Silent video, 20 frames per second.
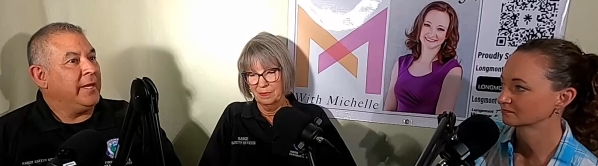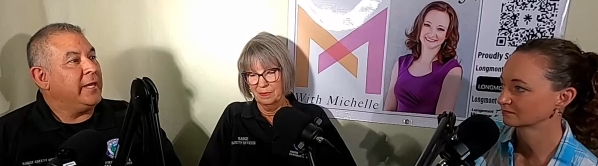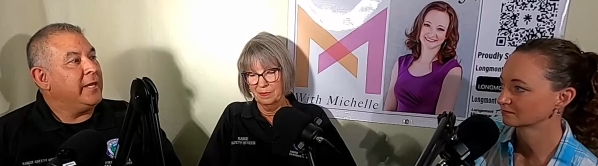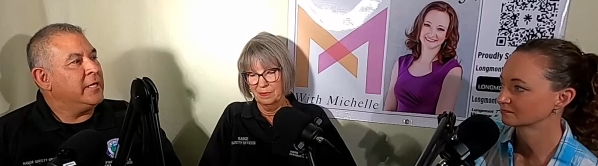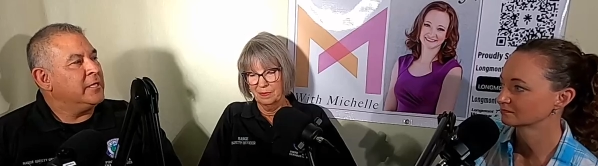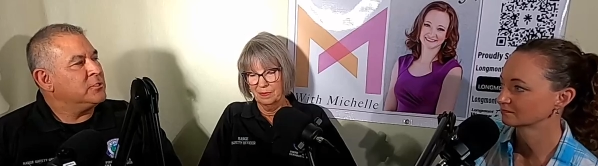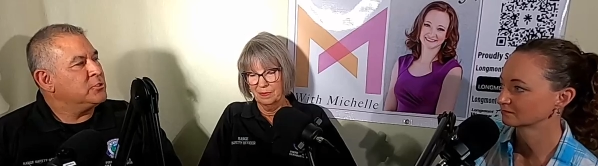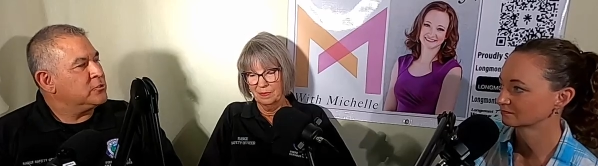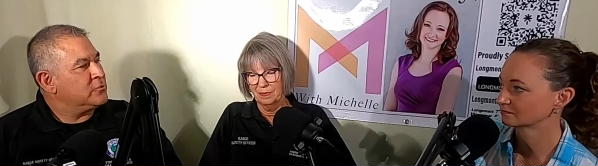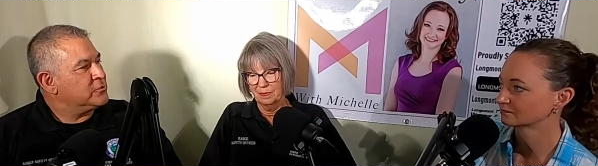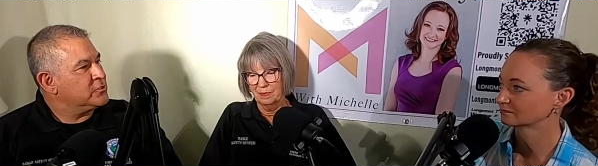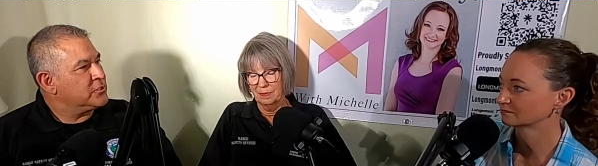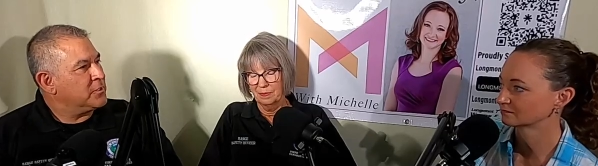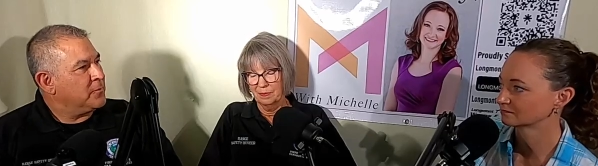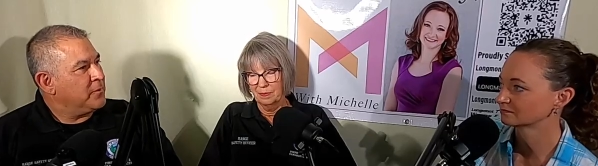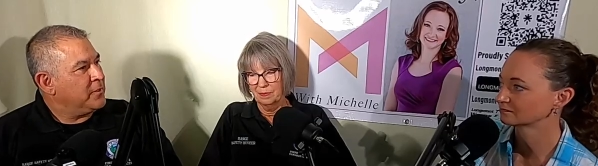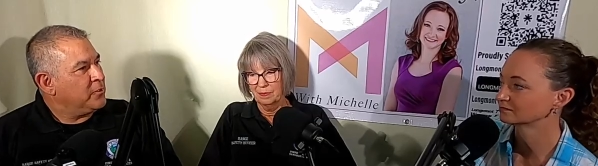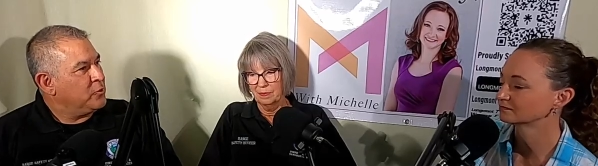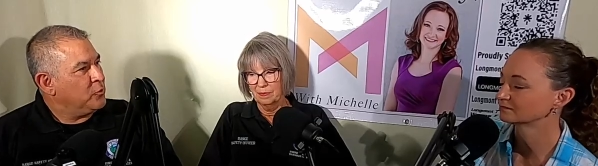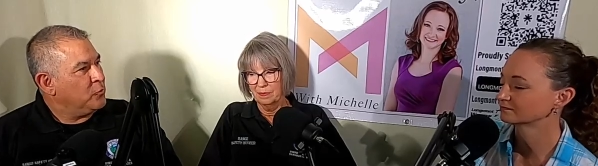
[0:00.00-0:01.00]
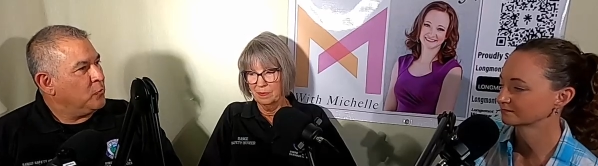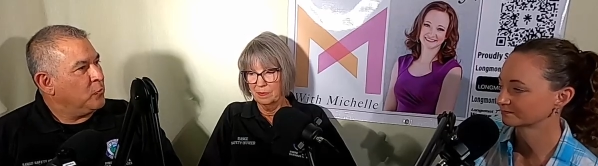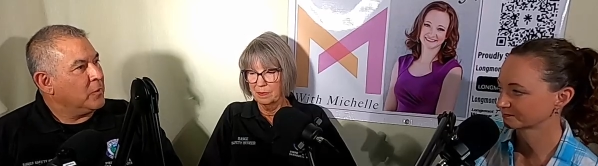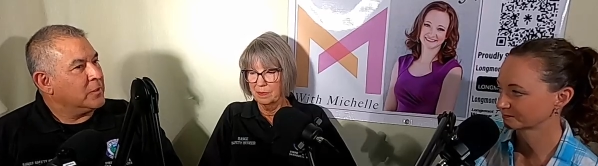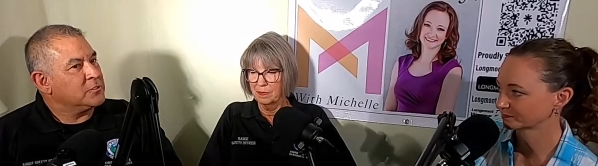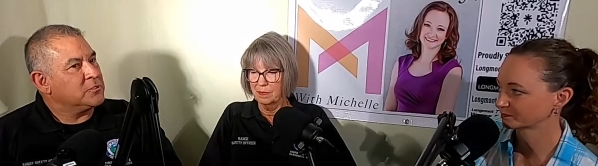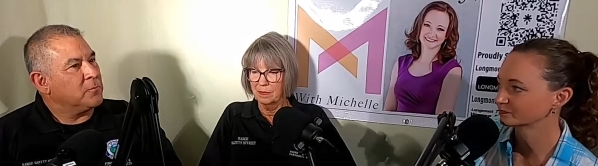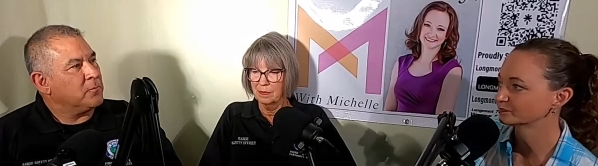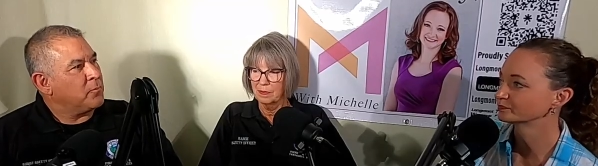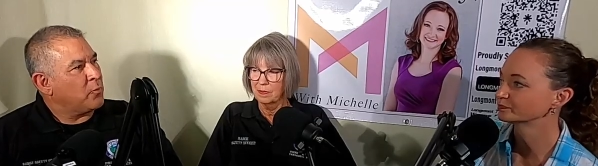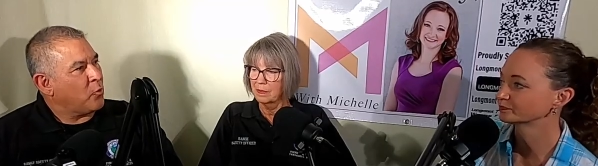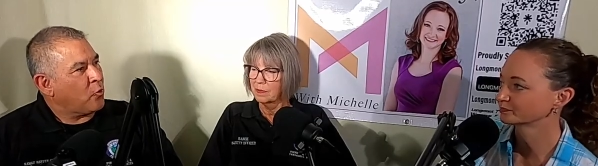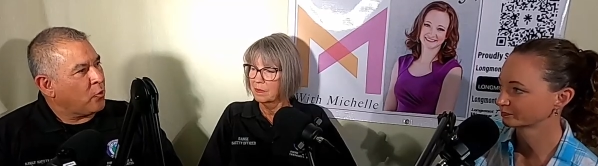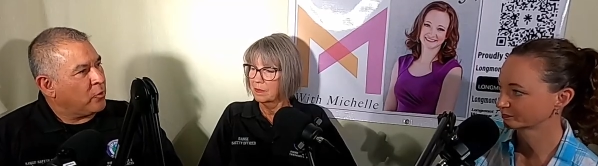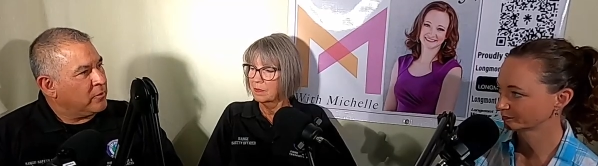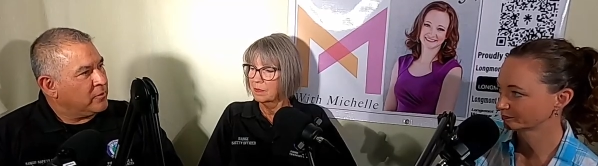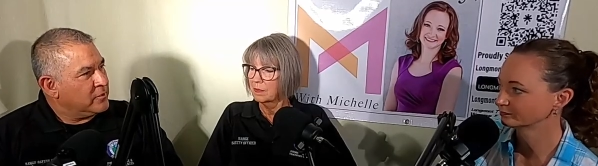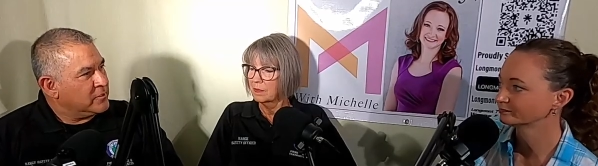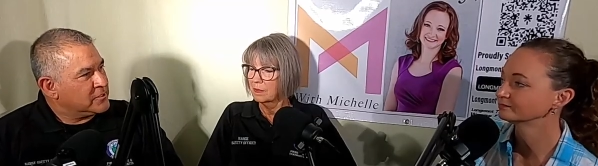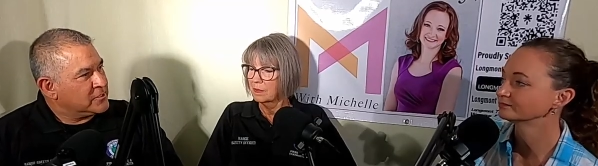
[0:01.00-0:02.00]
Speaker 1: injure somebody who wasn't
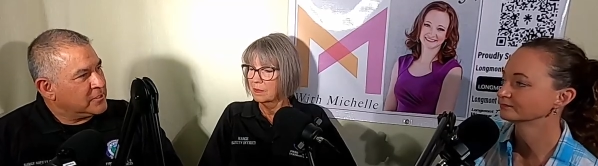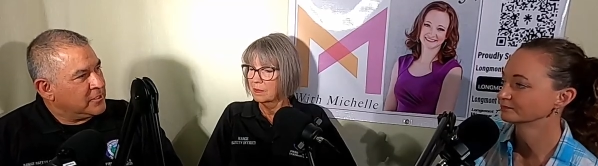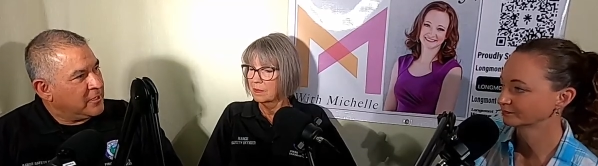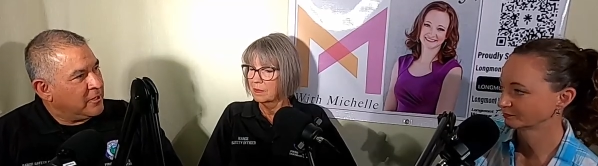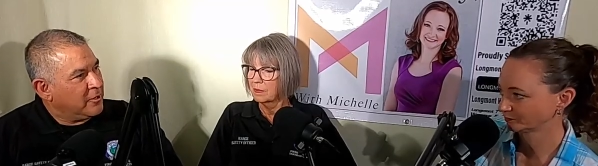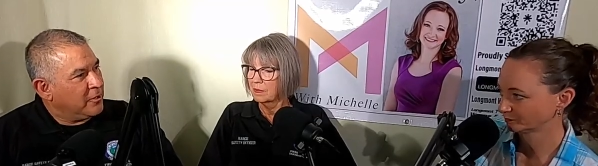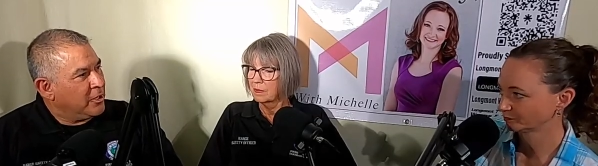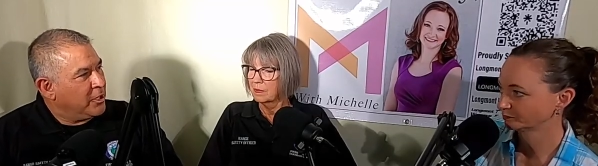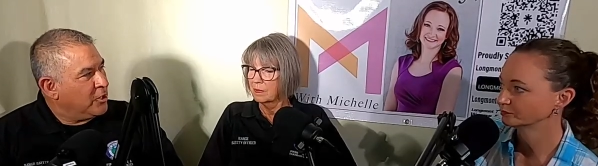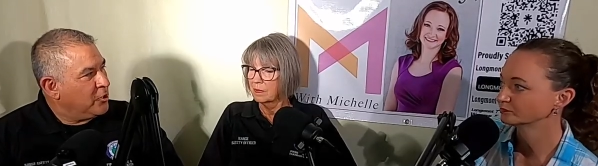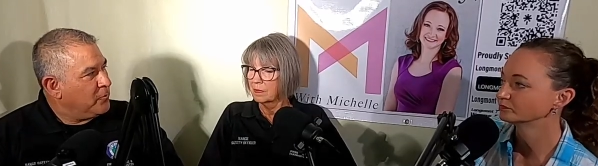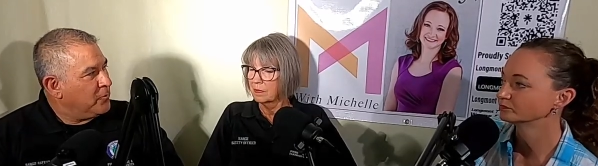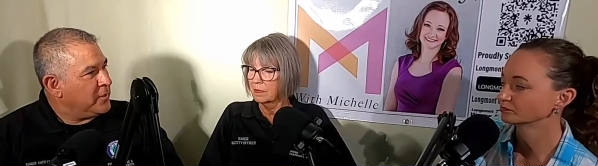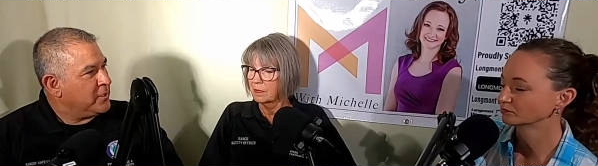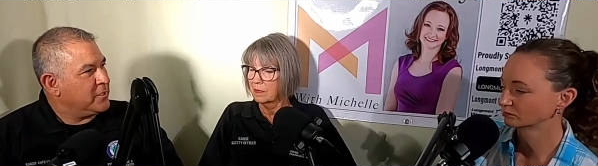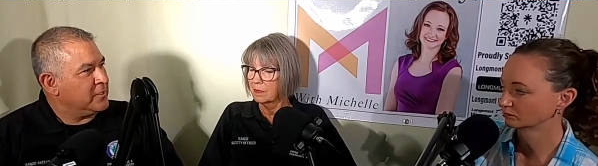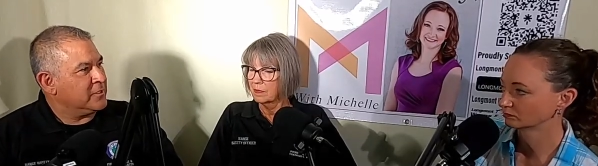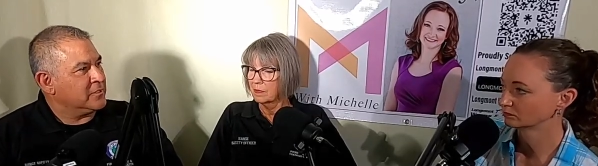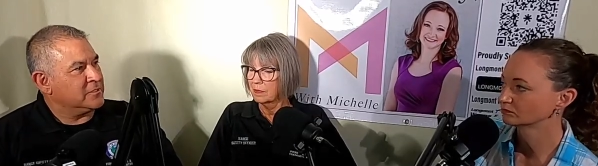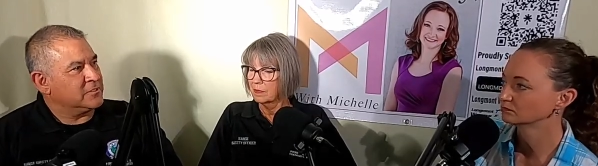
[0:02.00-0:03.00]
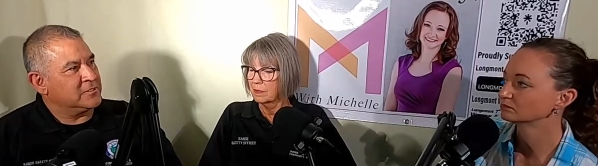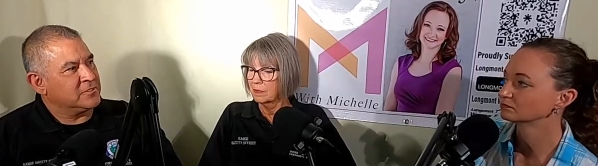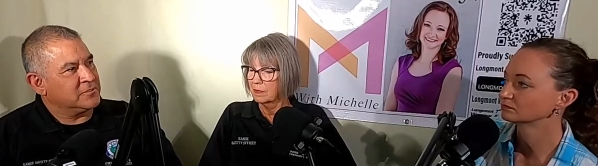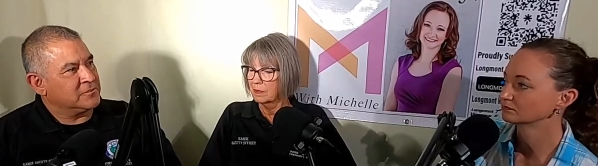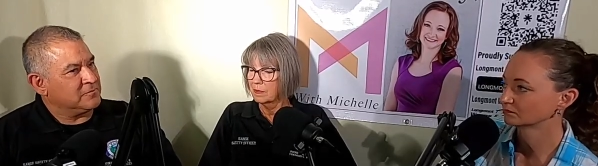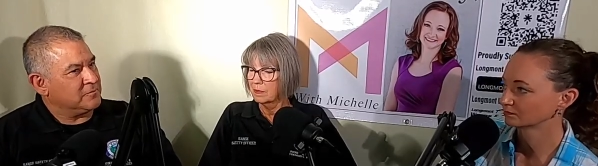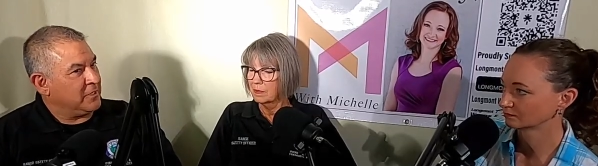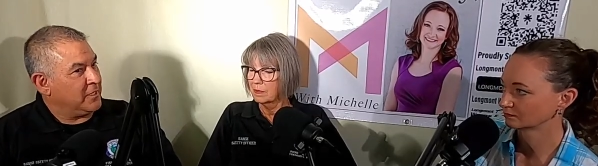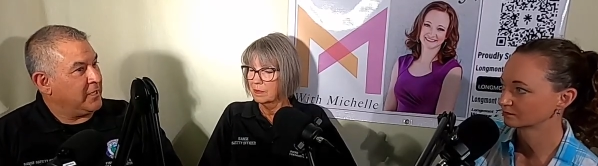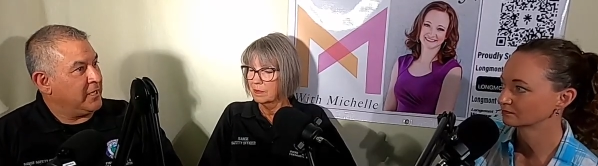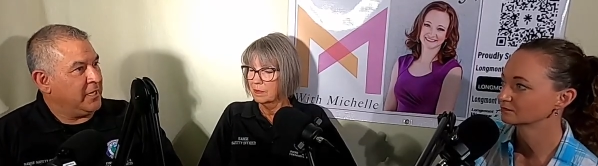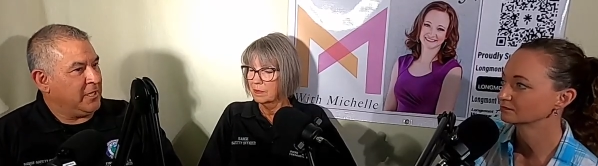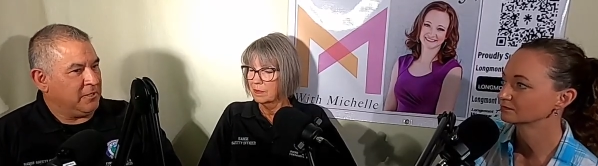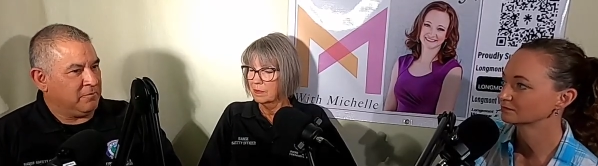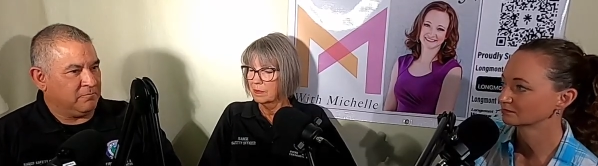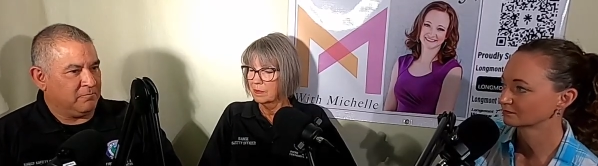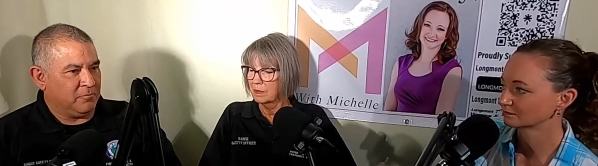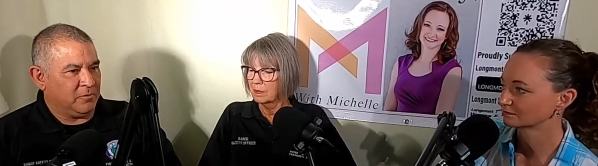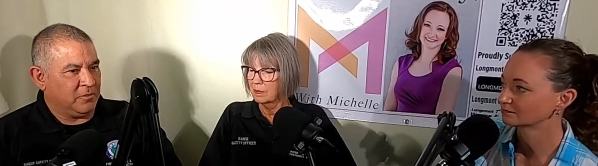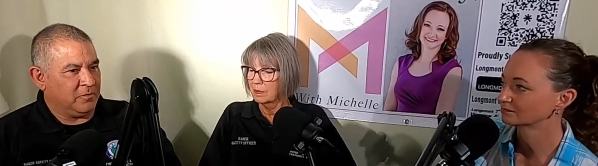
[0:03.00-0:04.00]
part of this scenario because
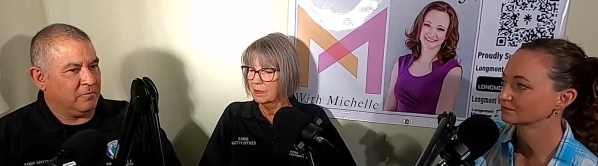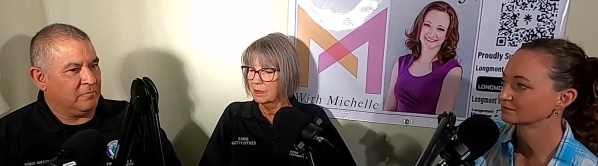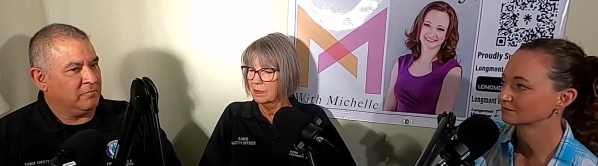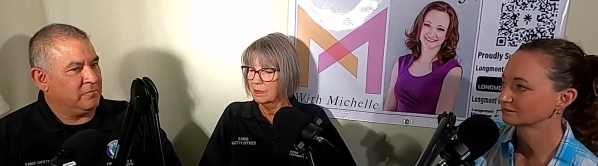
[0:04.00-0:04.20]
again